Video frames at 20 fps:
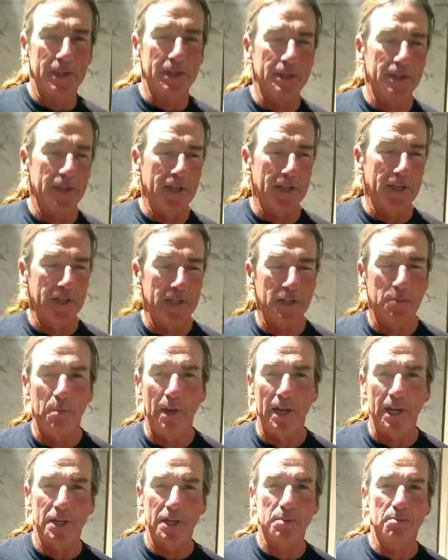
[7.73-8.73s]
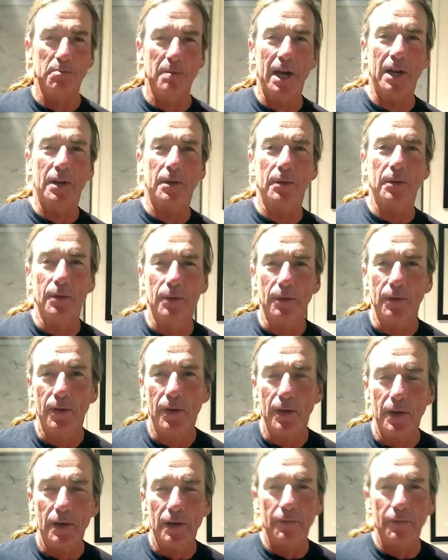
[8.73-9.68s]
These are Spanish mackerel